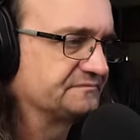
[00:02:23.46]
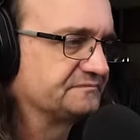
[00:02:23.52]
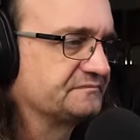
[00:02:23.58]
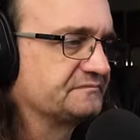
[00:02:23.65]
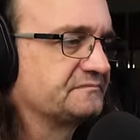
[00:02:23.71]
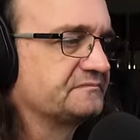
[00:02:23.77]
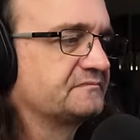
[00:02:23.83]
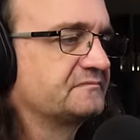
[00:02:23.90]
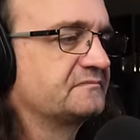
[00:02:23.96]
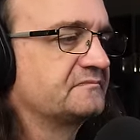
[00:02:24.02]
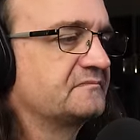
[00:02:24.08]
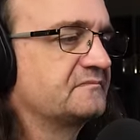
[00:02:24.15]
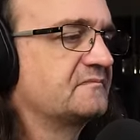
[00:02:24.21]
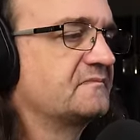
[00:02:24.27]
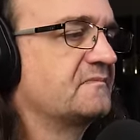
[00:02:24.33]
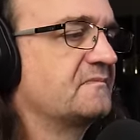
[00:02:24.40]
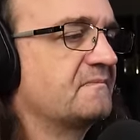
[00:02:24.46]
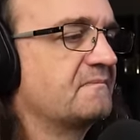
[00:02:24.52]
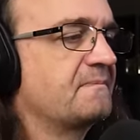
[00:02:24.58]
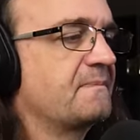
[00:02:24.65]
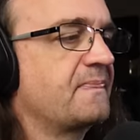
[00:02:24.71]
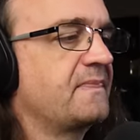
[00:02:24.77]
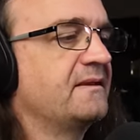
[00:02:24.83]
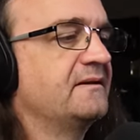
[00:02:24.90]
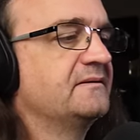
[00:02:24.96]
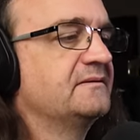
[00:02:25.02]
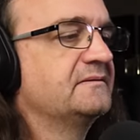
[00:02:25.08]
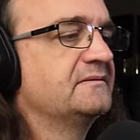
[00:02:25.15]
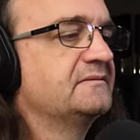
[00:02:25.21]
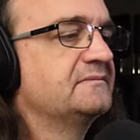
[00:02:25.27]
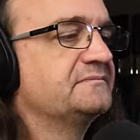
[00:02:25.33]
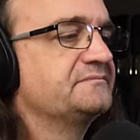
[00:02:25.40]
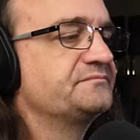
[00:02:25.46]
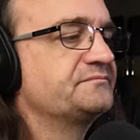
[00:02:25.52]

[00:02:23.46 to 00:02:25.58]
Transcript: [no speech]